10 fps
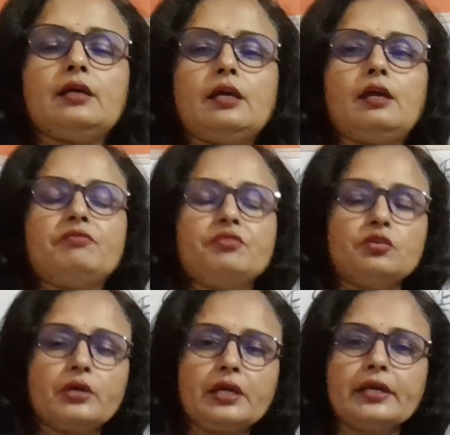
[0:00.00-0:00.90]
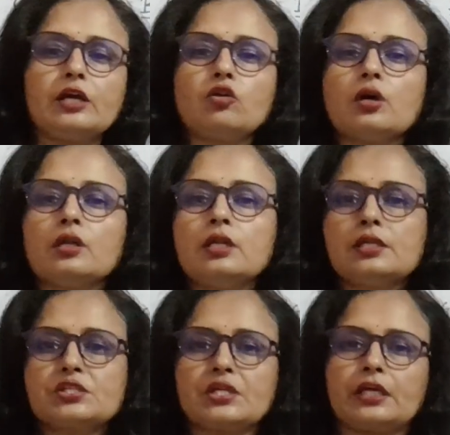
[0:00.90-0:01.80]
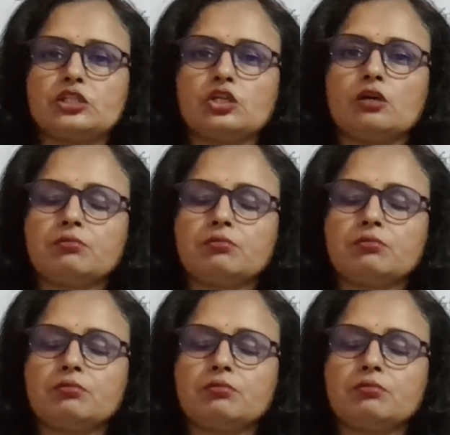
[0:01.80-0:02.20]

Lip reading: if you can recall structure of